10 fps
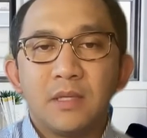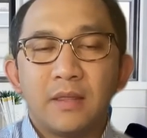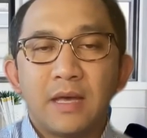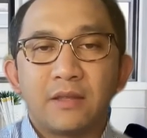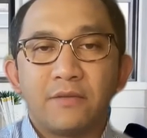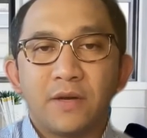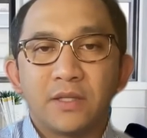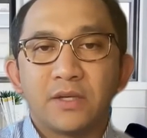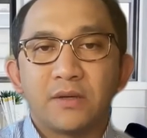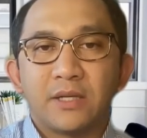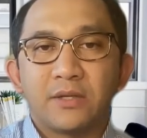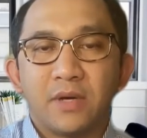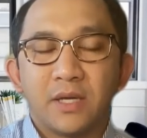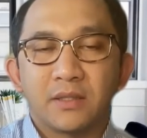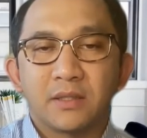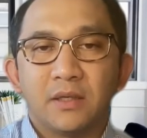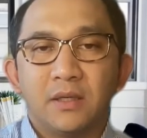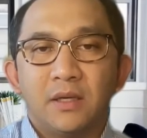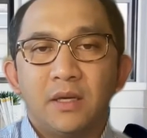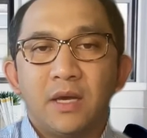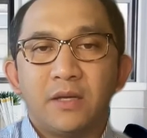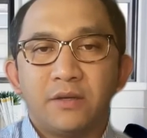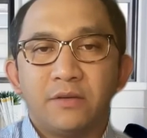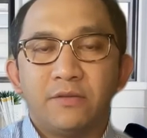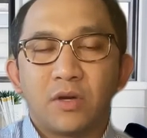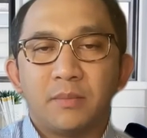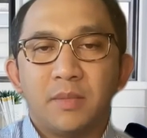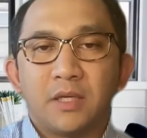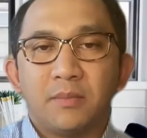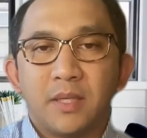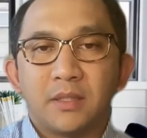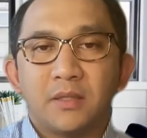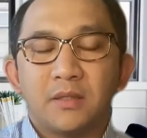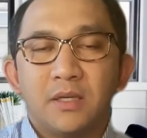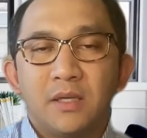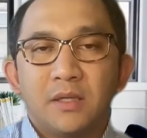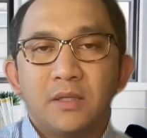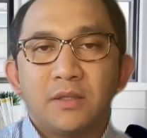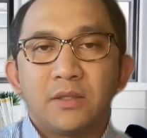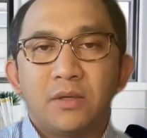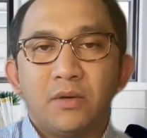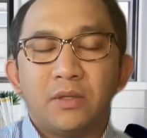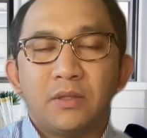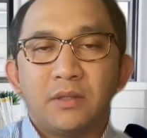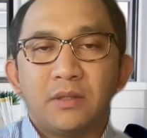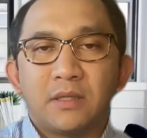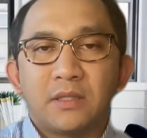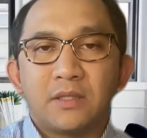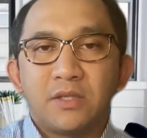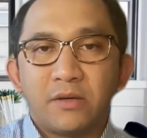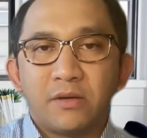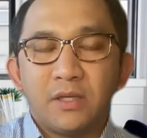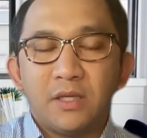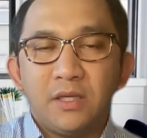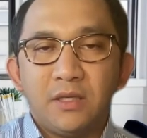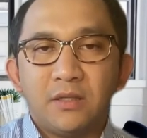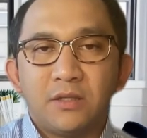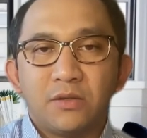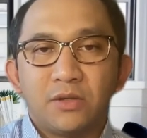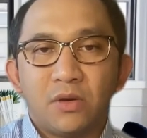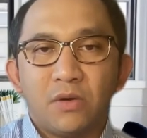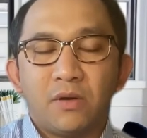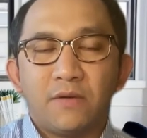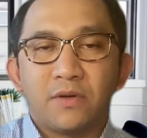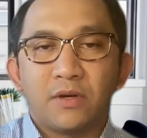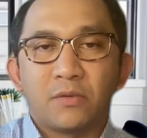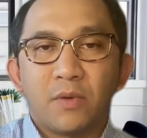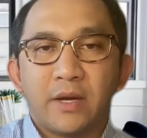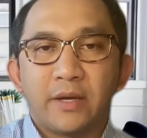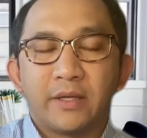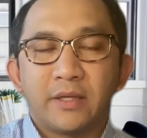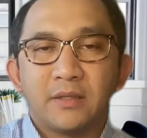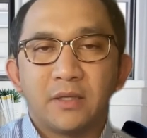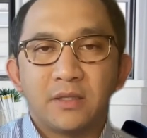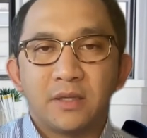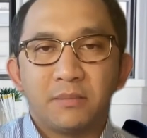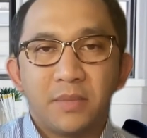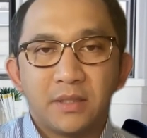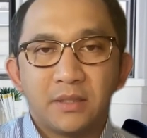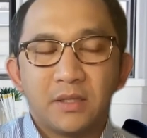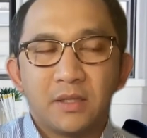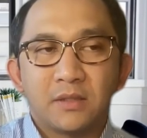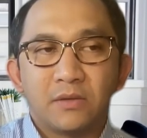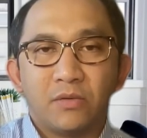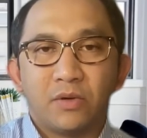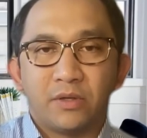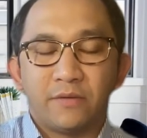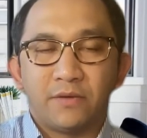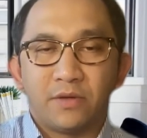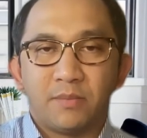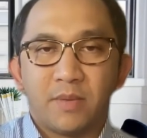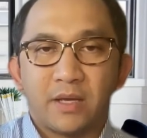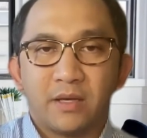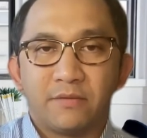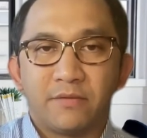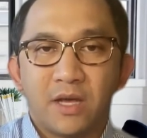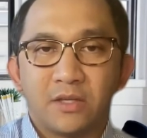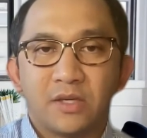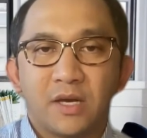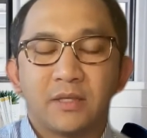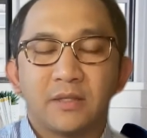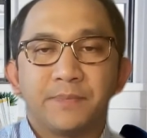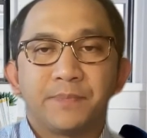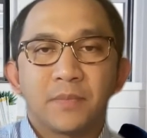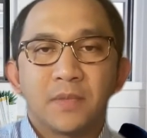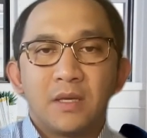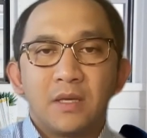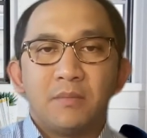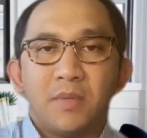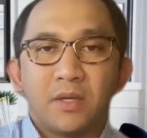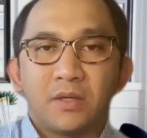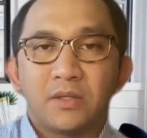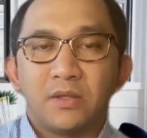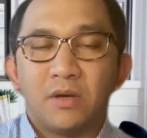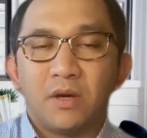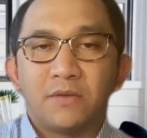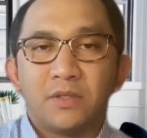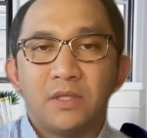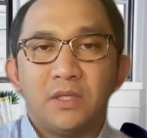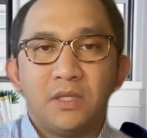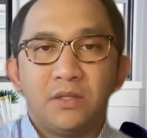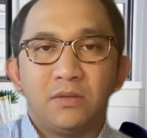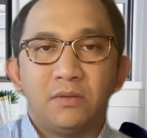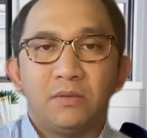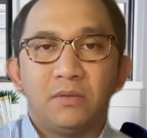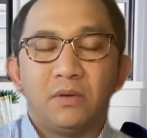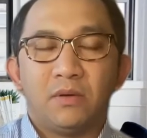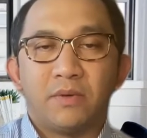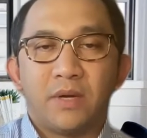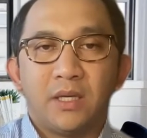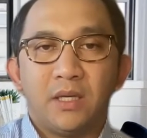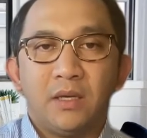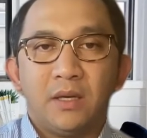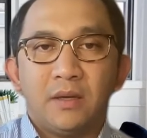that the funds are at risk and irrevocably committed. So that's generally easy to show if you're acquiring an existing business or if you're buying a franchise, because you obviously need to already